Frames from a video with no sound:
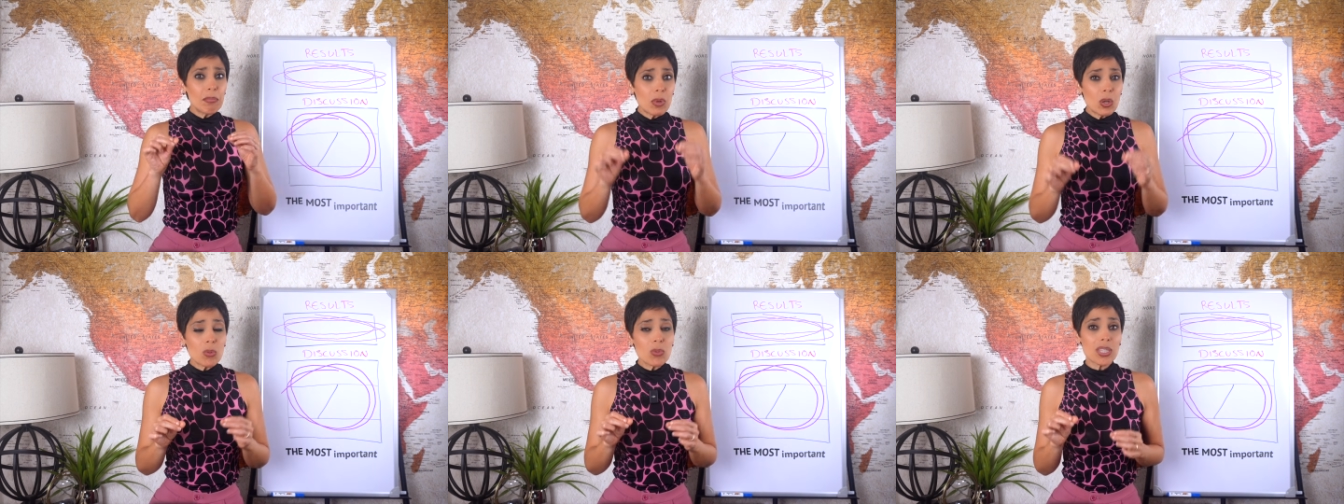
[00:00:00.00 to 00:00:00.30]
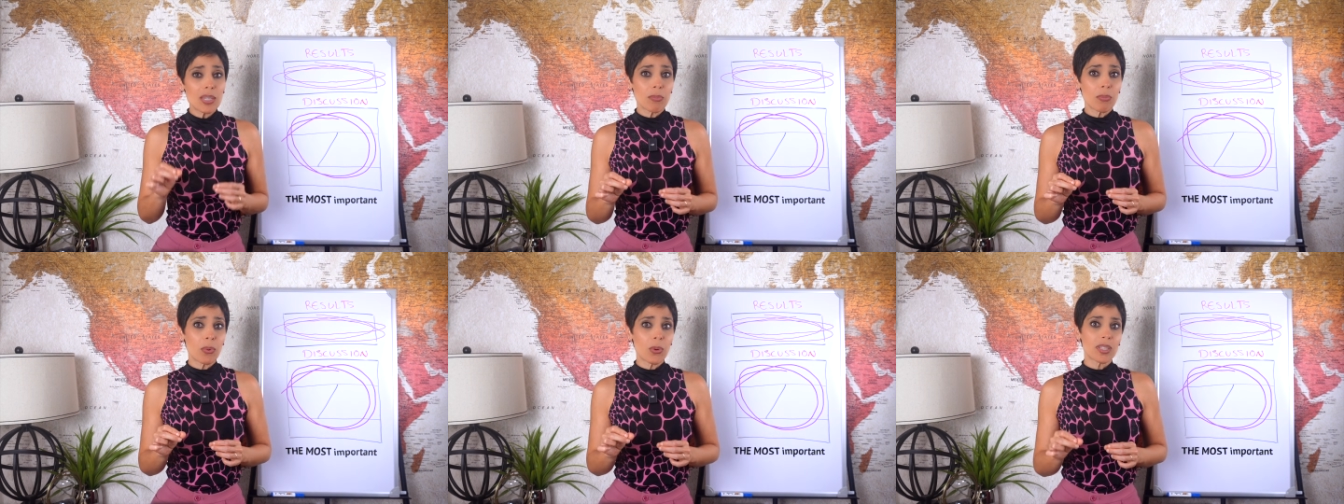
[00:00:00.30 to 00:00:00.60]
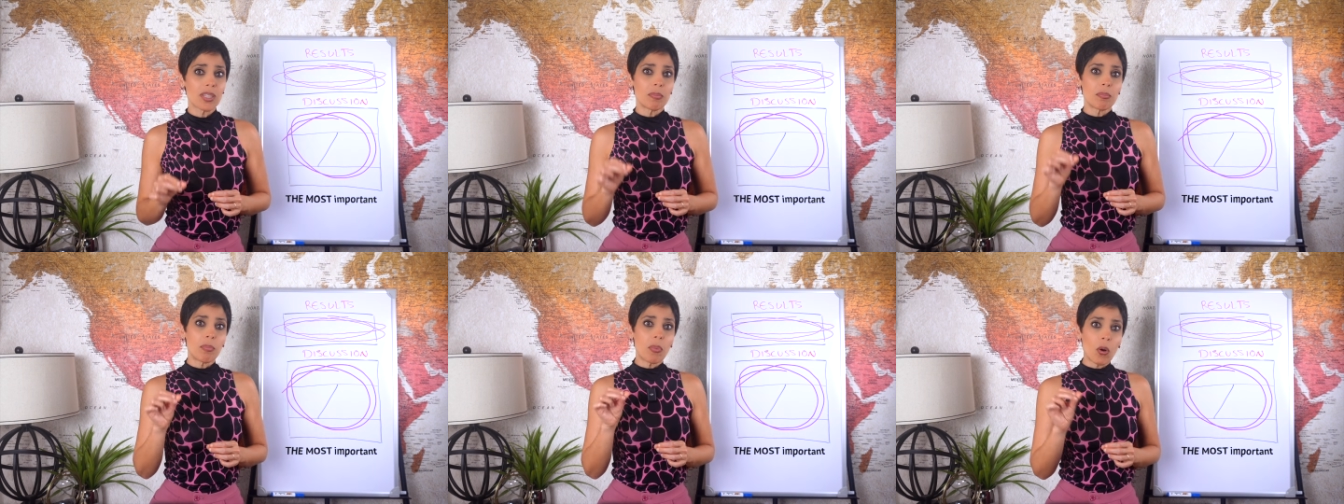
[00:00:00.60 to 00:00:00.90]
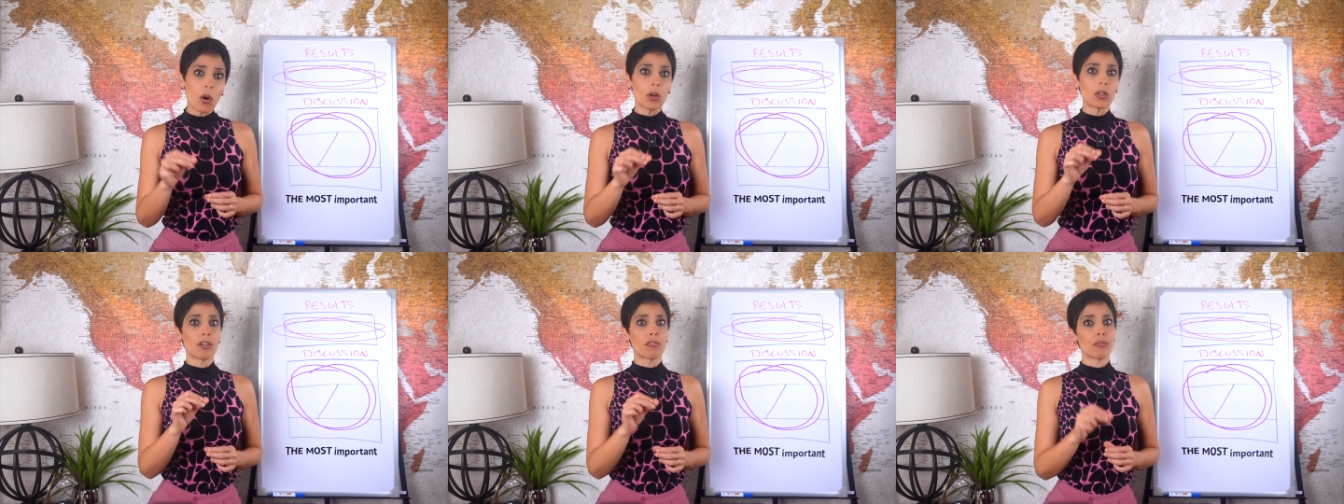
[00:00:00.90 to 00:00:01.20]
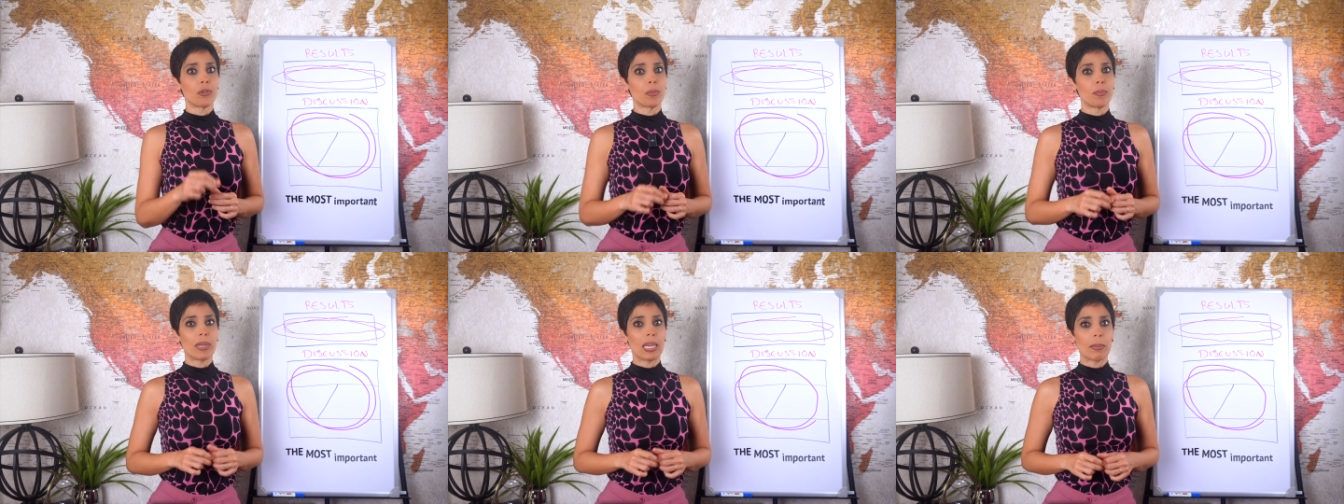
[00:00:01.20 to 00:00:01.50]
most important part of
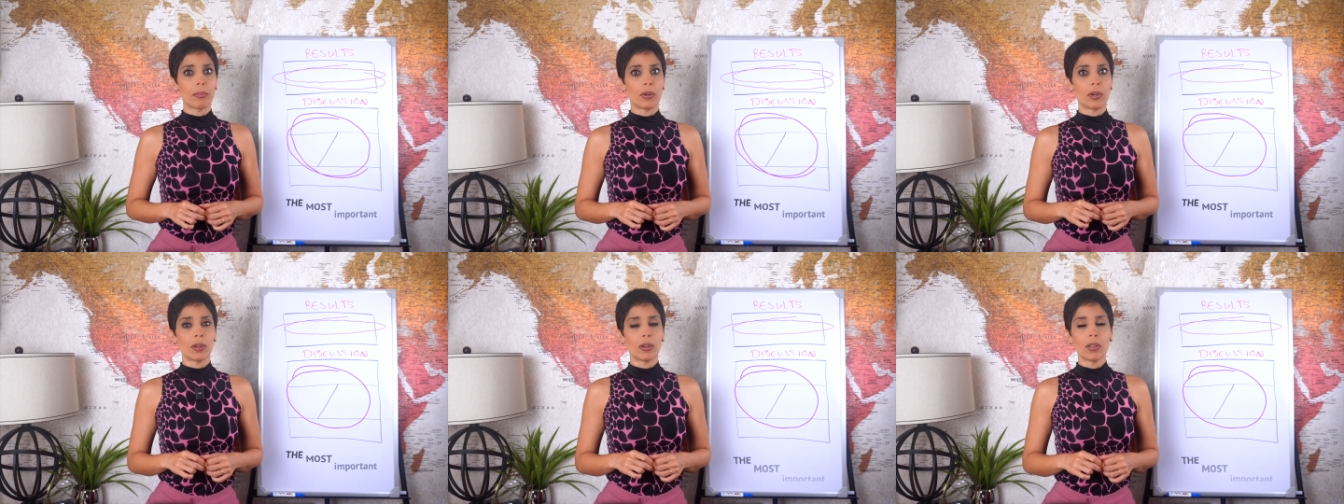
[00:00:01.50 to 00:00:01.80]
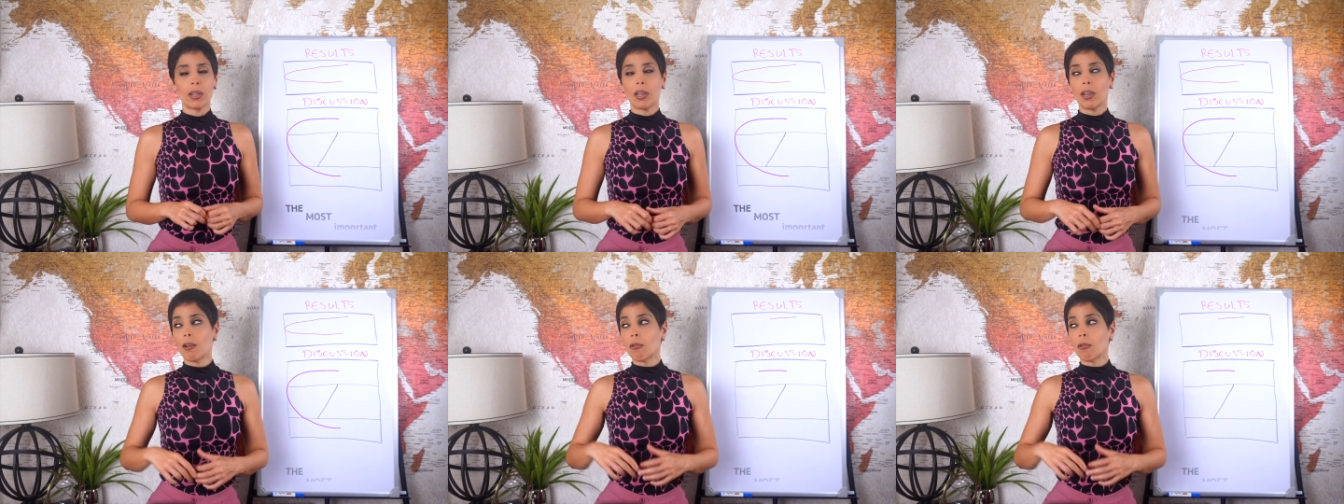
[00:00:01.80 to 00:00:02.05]
your paper.